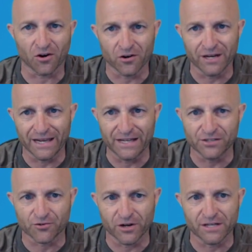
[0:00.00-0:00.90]
earning
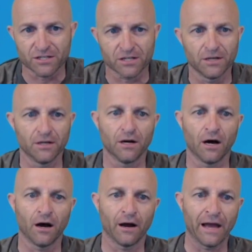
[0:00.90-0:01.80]
interest
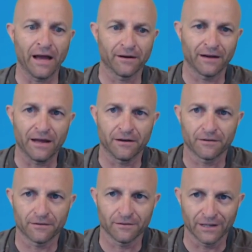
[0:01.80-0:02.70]

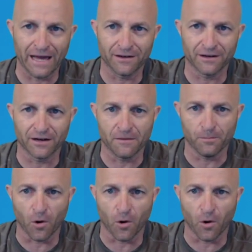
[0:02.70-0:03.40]
and lending and